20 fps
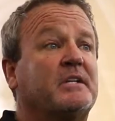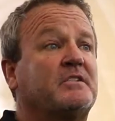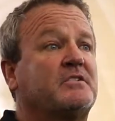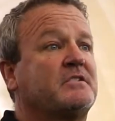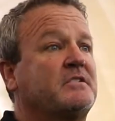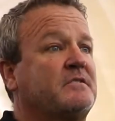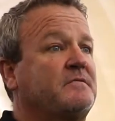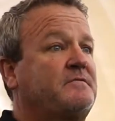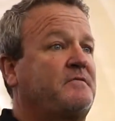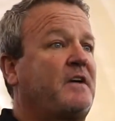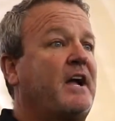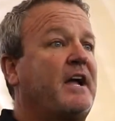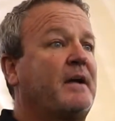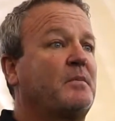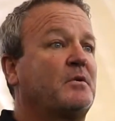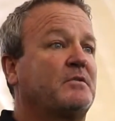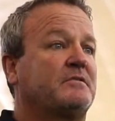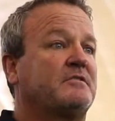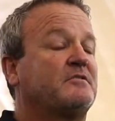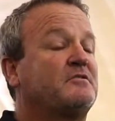inches of
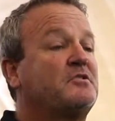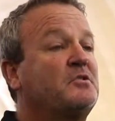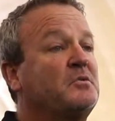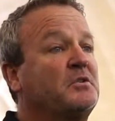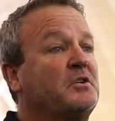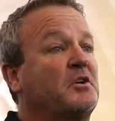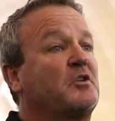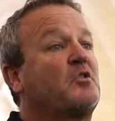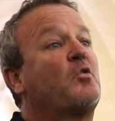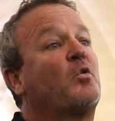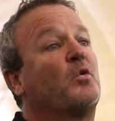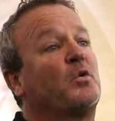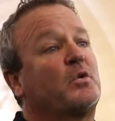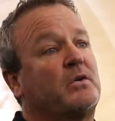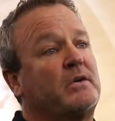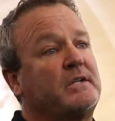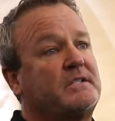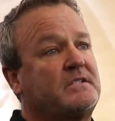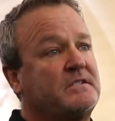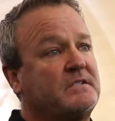fiber to 2
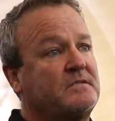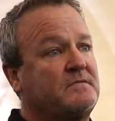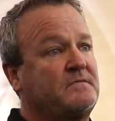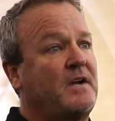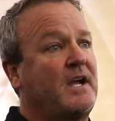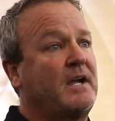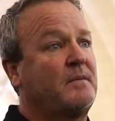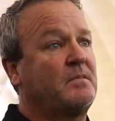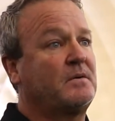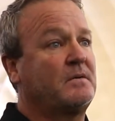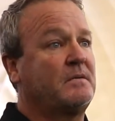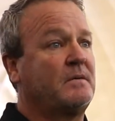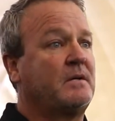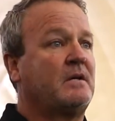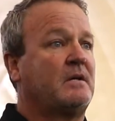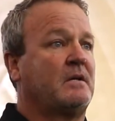1/4 inches of fiber,